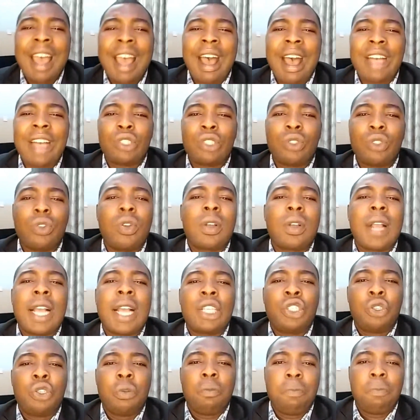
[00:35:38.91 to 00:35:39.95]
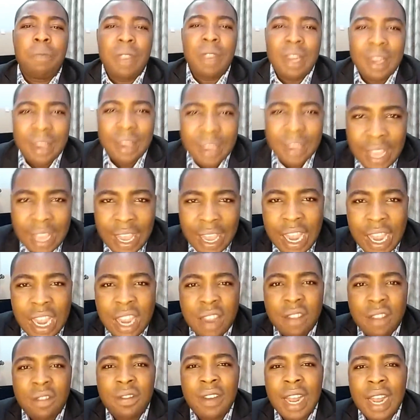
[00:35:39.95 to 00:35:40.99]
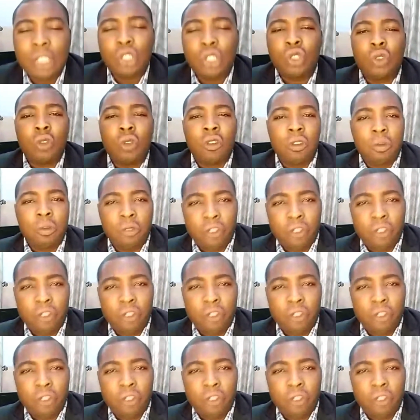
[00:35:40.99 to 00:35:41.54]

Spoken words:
as long as you believe that you